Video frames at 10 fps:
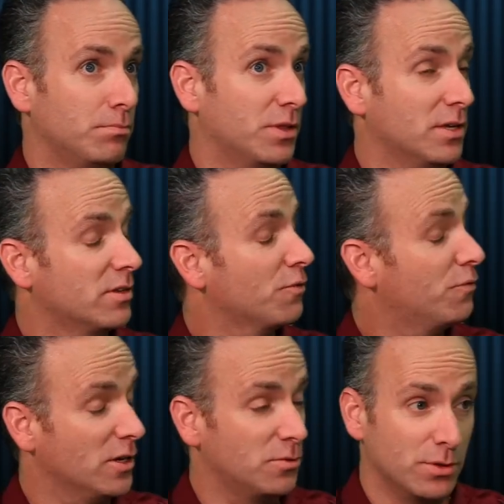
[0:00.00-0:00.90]
things like
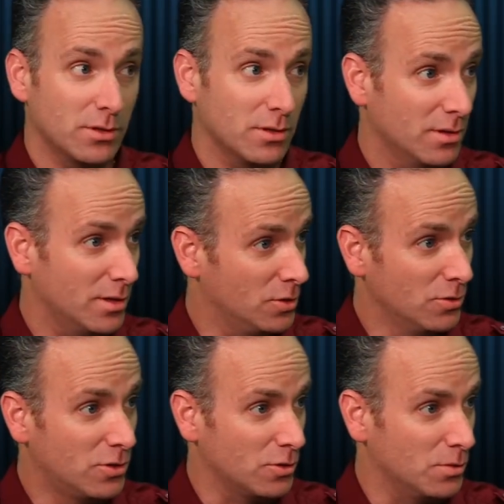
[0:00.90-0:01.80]
Facebook and
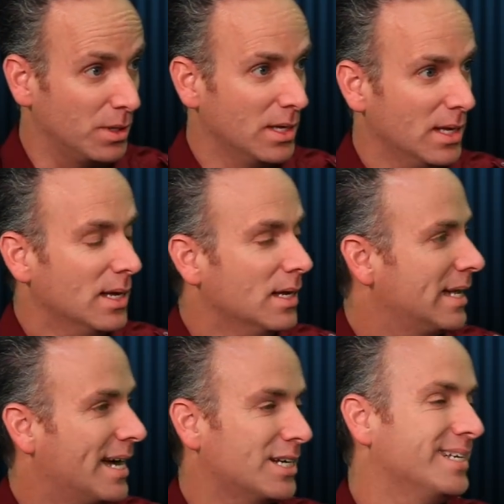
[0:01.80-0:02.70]
YouTube to
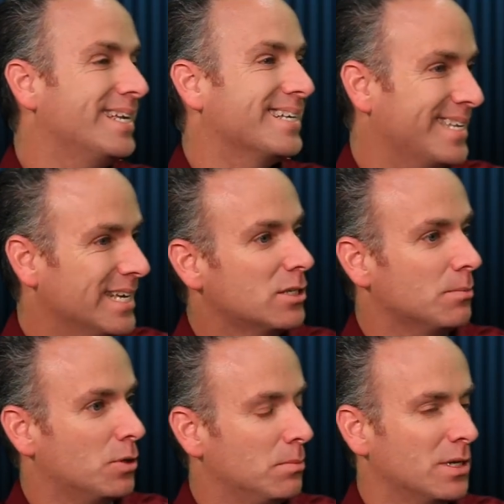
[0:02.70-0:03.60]
actually take a
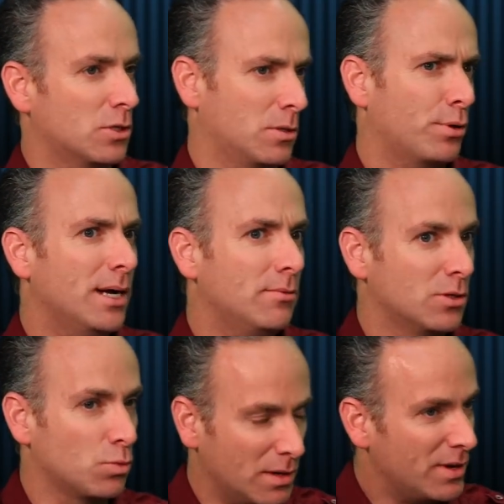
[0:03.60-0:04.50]
testimony. Because the problem
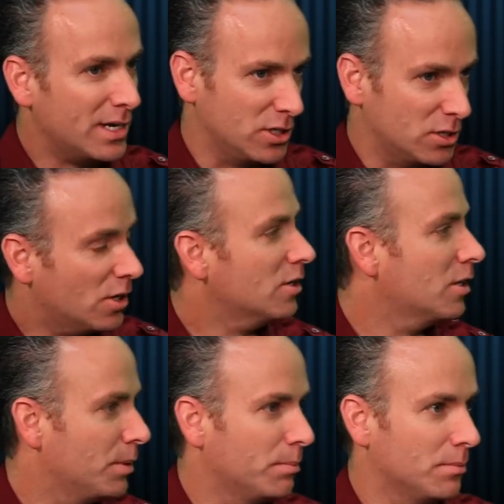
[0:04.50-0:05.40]
is, when I've actually talked to
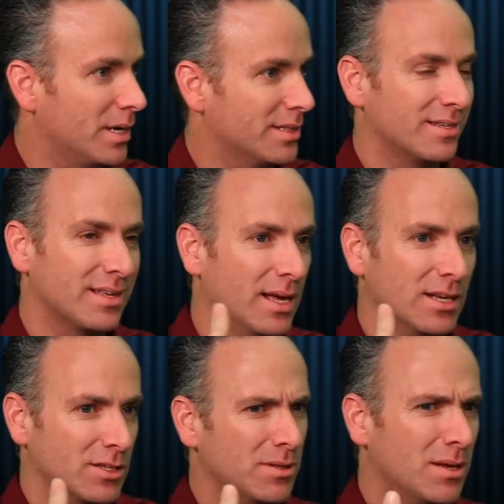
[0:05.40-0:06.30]
people about this,
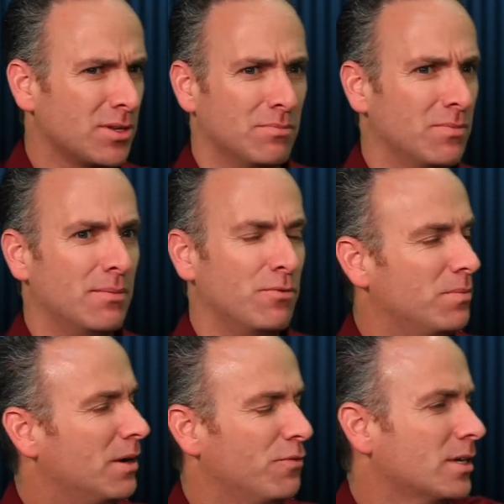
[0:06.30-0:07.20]
sometimes
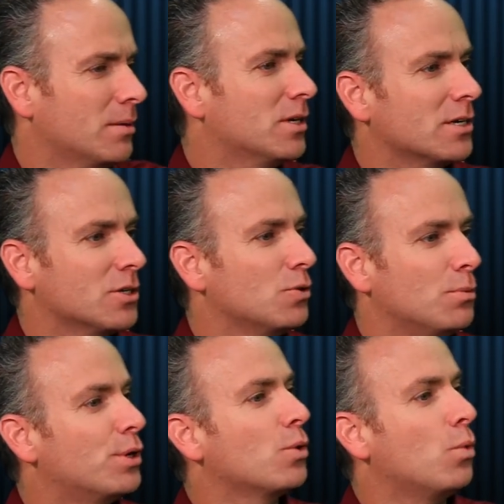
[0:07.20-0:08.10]
I feel like I'm talking to a
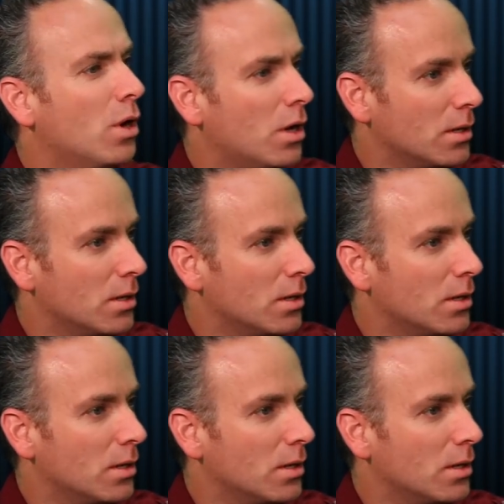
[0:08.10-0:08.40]
brick wall.